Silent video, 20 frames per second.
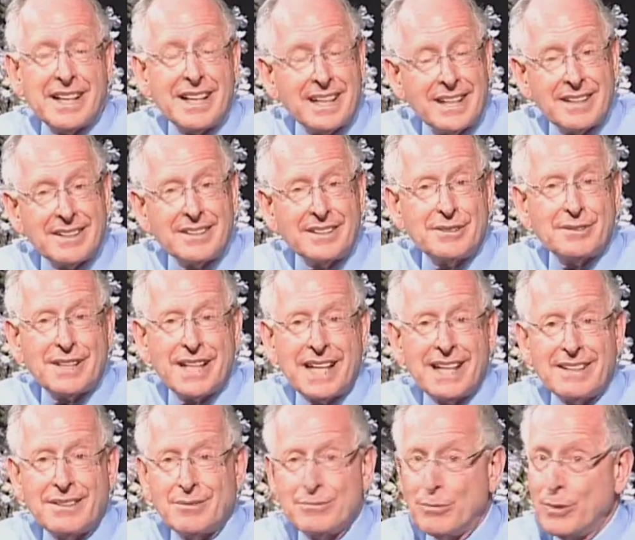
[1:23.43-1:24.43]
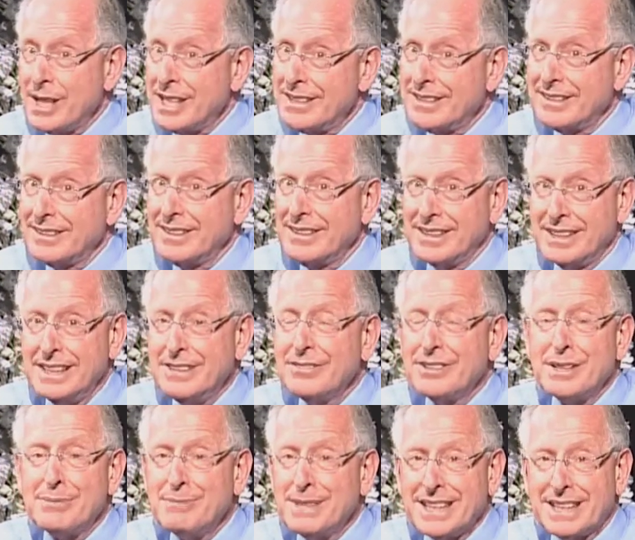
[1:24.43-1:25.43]
and you can't wait
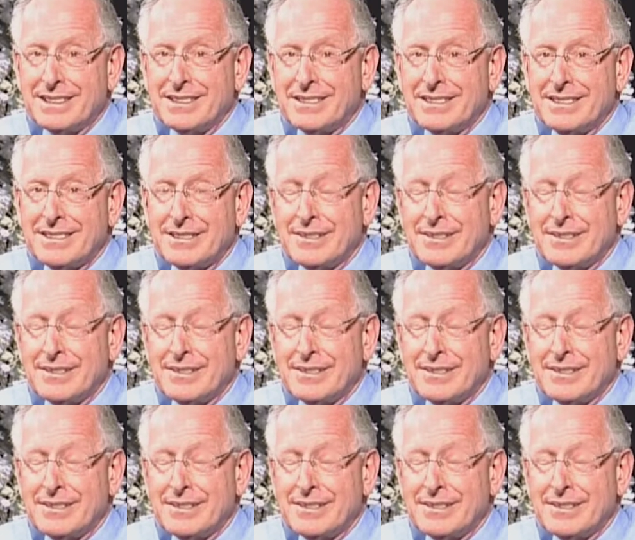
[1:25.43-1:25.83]
even a minute